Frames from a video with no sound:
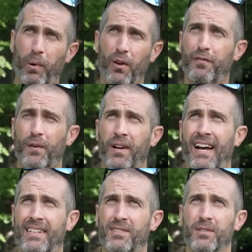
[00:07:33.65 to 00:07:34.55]
Both front
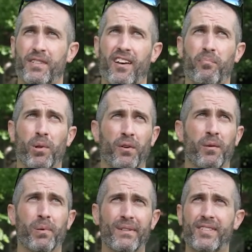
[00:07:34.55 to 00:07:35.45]
axles have blown the
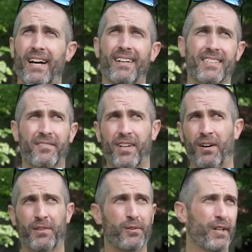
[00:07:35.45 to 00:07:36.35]
boots out as I've
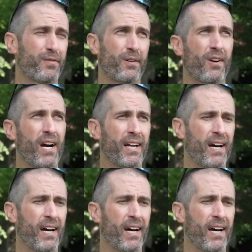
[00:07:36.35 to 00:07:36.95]
gone through different ride